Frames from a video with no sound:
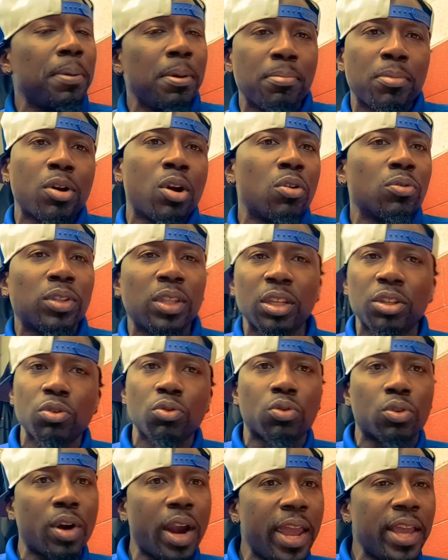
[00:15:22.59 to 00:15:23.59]
People gonna think
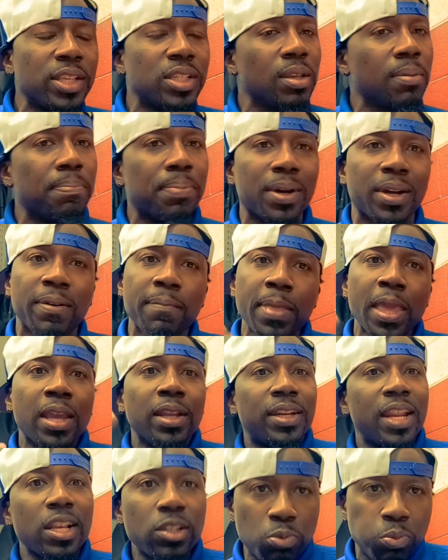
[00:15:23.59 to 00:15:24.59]
you crazy, but
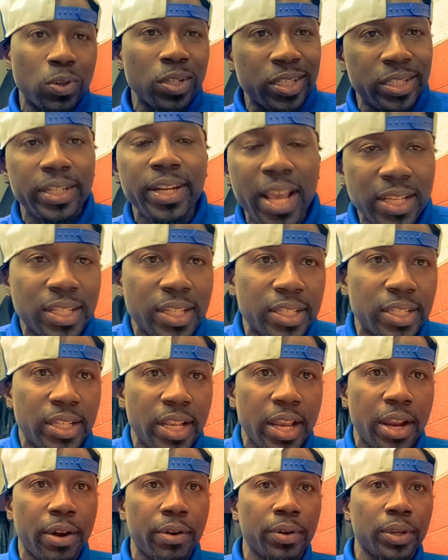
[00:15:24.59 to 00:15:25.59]
that's what's
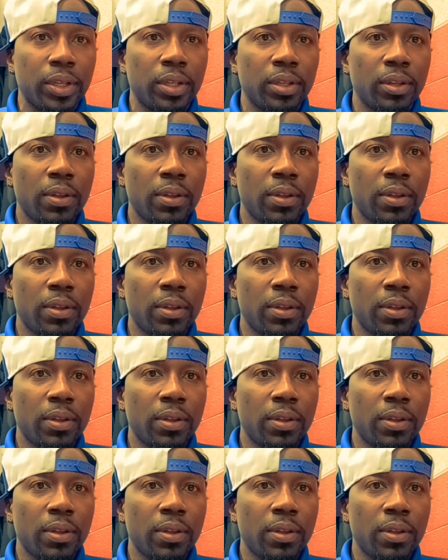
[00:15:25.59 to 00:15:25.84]
necessary